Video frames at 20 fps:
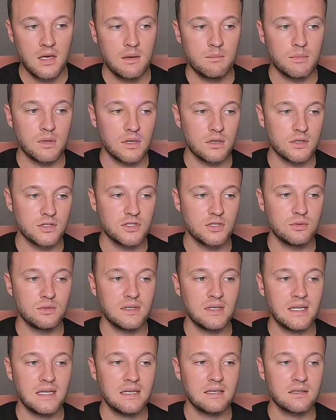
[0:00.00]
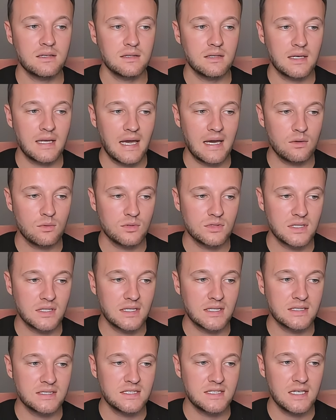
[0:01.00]
because you need the candles to
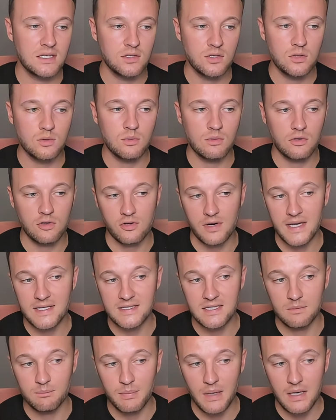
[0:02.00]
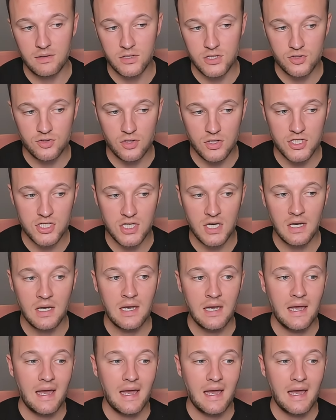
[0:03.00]
continue creating bearish structure